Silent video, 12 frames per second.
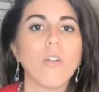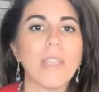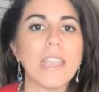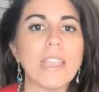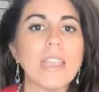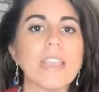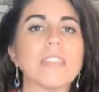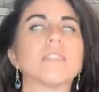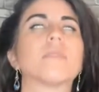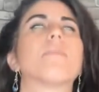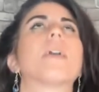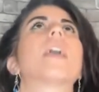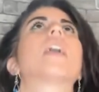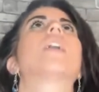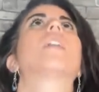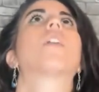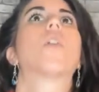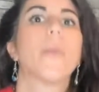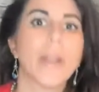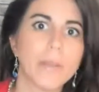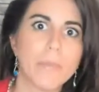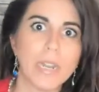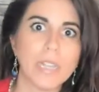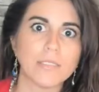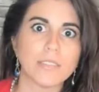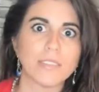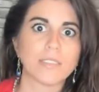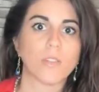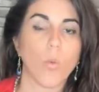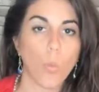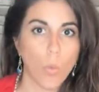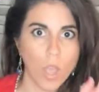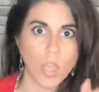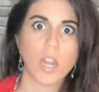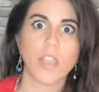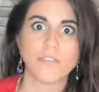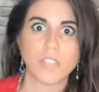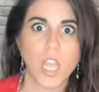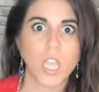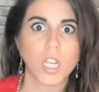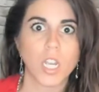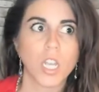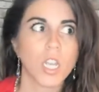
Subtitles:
It has been quite a minute since one, I've done